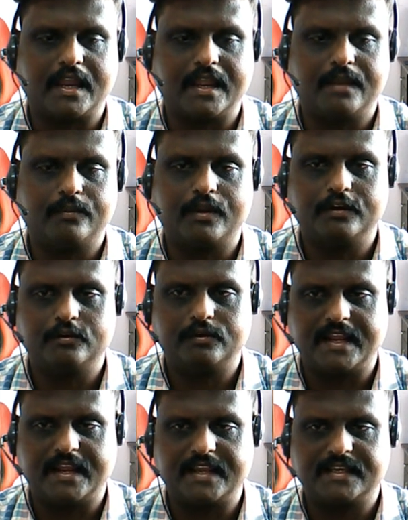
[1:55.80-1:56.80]
I am going to
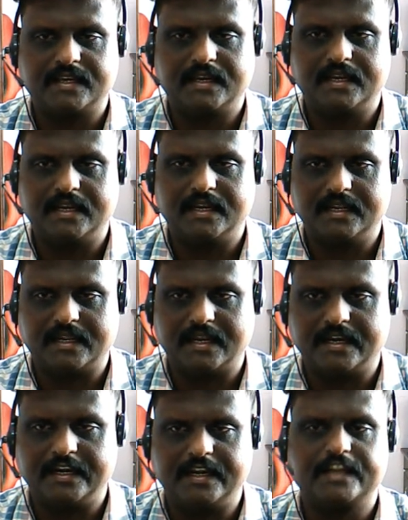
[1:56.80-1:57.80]
take
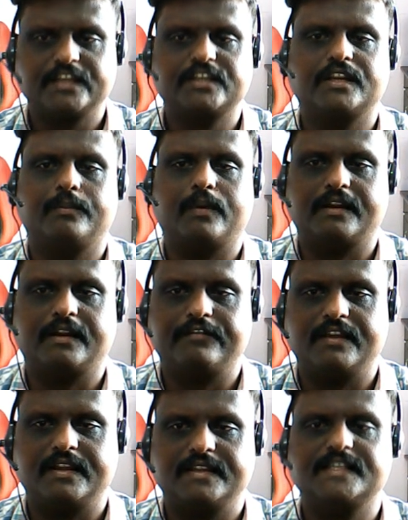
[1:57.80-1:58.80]
an introduction part of
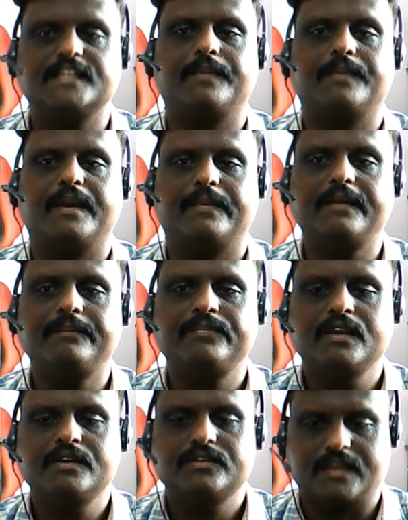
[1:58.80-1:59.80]
your research paper.
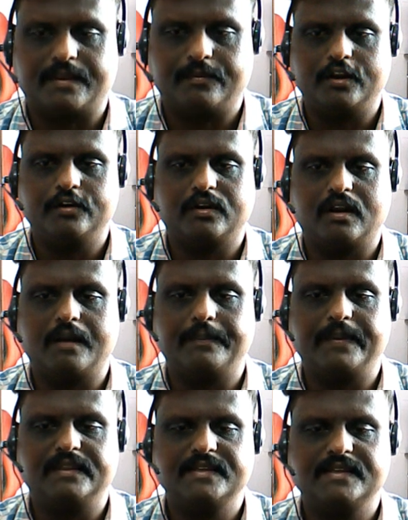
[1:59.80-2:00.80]
So I am to
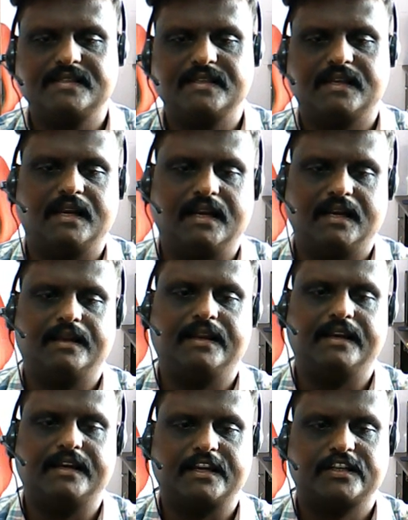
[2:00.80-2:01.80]
copy this
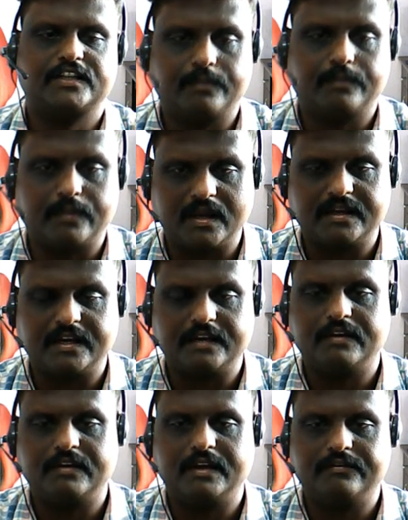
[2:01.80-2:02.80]
introduction part.
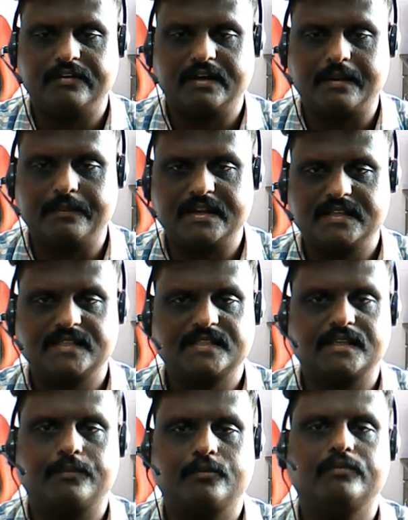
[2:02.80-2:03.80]
It comprises
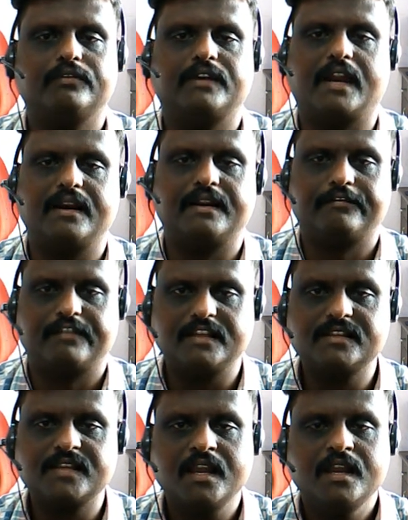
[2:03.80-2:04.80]
up to 10
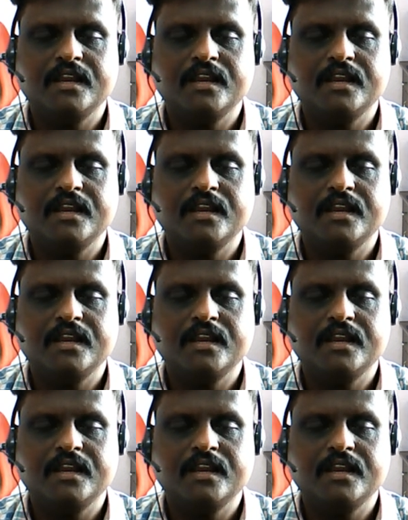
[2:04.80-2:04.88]
reference.